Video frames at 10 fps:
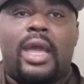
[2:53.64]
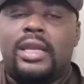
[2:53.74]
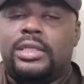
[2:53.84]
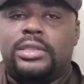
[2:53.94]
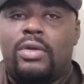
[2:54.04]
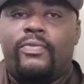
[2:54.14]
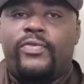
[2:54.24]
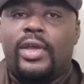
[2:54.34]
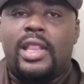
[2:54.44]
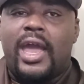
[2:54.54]
I just don't
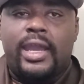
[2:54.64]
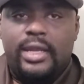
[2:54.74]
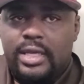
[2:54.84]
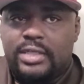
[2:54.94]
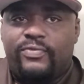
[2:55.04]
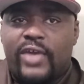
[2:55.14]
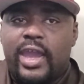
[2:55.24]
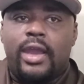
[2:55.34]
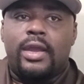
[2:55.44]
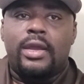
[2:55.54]
feel like it's
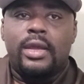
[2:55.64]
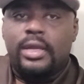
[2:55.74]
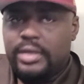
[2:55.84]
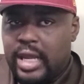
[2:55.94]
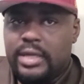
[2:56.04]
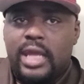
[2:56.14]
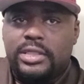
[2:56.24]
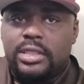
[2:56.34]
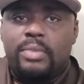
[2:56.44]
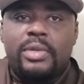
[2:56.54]
fair that they
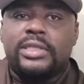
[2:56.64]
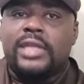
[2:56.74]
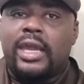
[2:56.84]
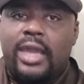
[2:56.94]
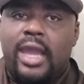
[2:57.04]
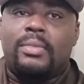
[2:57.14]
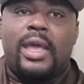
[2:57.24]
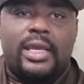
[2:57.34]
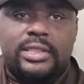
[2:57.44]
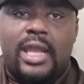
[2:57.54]
should have missed that game
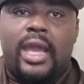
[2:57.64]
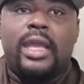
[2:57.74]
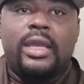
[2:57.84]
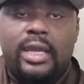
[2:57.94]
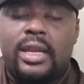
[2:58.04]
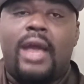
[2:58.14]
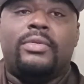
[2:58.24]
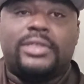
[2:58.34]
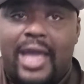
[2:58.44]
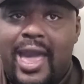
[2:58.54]
last night. And I
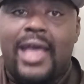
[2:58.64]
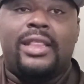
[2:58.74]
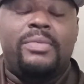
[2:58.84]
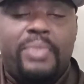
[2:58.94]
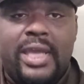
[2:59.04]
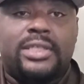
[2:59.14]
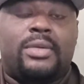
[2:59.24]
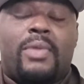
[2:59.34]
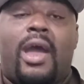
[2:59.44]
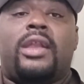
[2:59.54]
was highly
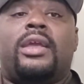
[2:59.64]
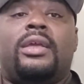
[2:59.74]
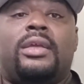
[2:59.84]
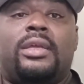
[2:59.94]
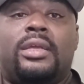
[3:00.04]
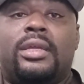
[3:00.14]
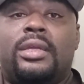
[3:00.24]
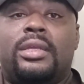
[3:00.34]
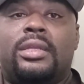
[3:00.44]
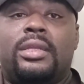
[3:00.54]
pissed about it.
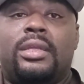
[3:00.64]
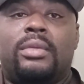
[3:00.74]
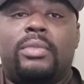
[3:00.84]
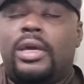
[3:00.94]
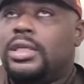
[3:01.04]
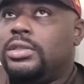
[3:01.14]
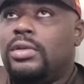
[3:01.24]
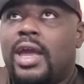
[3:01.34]
Because you